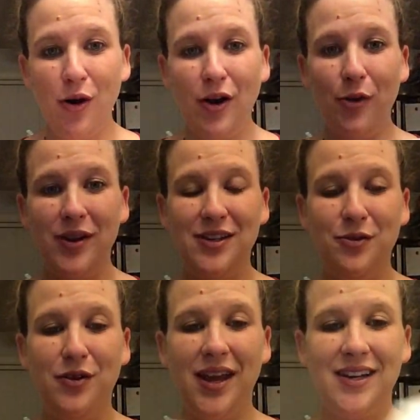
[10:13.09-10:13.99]
are going to
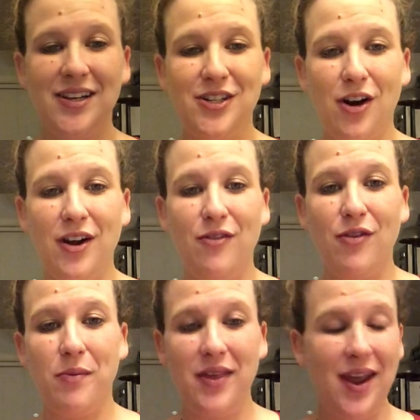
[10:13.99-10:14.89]
get started
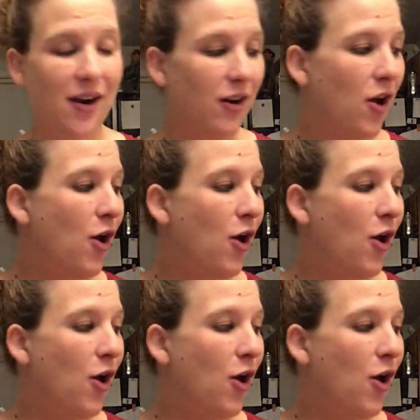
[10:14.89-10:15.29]
from there